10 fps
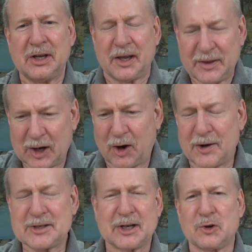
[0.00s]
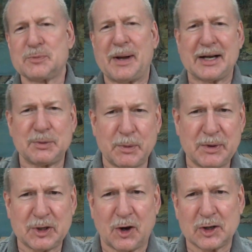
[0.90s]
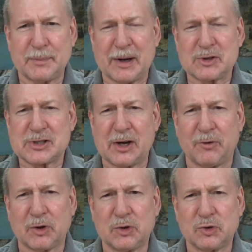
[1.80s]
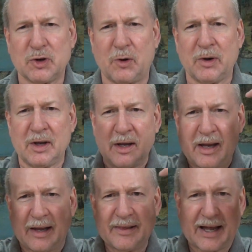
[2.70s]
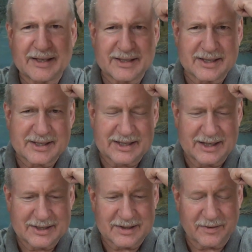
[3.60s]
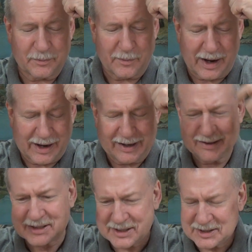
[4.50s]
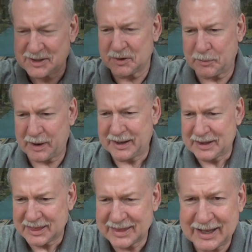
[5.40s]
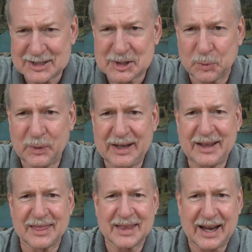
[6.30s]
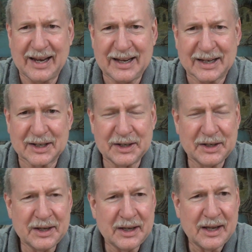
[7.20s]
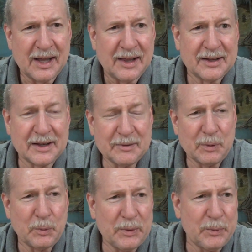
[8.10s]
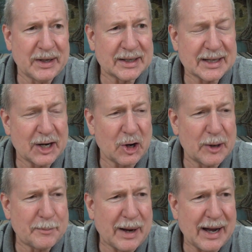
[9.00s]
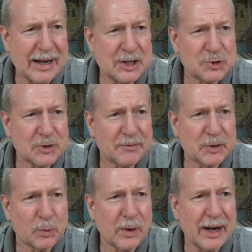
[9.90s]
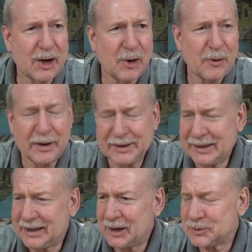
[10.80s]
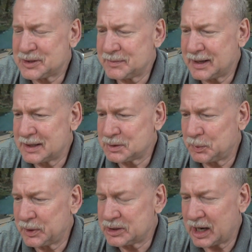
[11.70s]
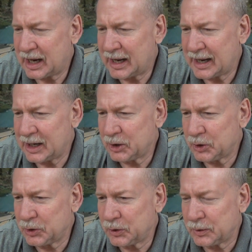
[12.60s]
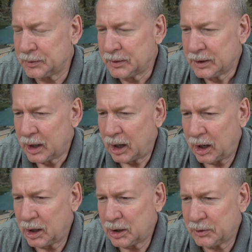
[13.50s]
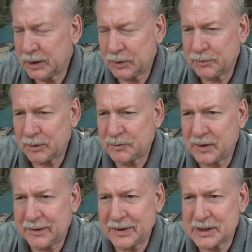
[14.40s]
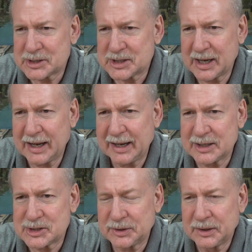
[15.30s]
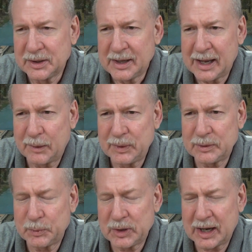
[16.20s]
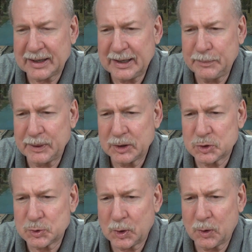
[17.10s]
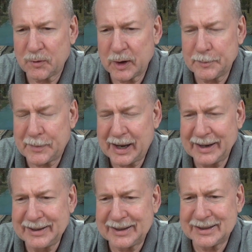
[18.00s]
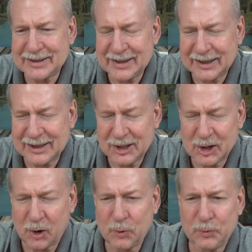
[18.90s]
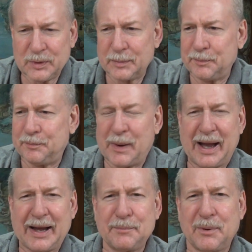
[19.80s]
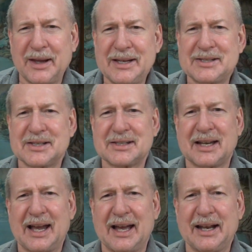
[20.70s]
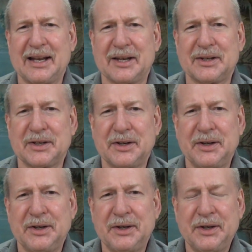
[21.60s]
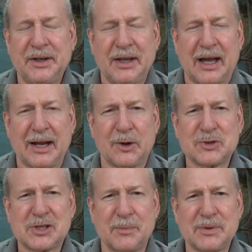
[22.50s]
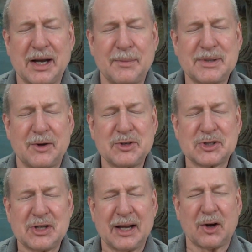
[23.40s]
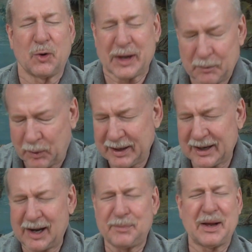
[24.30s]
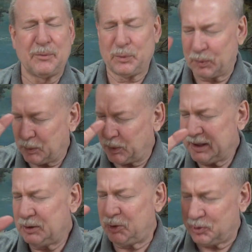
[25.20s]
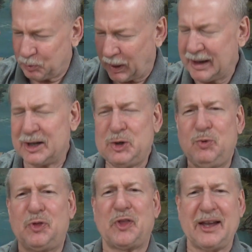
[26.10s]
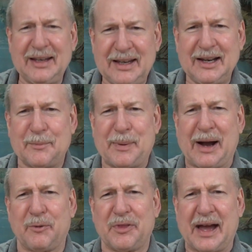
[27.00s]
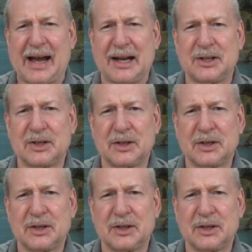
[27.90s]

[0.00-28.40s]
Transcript: The hardest. It goes back to when we talked about self control, and that's the sins of the mind, the sins of the mind, the things that we think. That we, can let our mind drift away. Oh, I, you know, sometimes when we're tired or hungry or, or various things, and, and we, we're not keeping control of our mind, it can, it can go to bad places, can it? I know sometimes I was just like, okay, wake up. What are you, why are you thinking about that?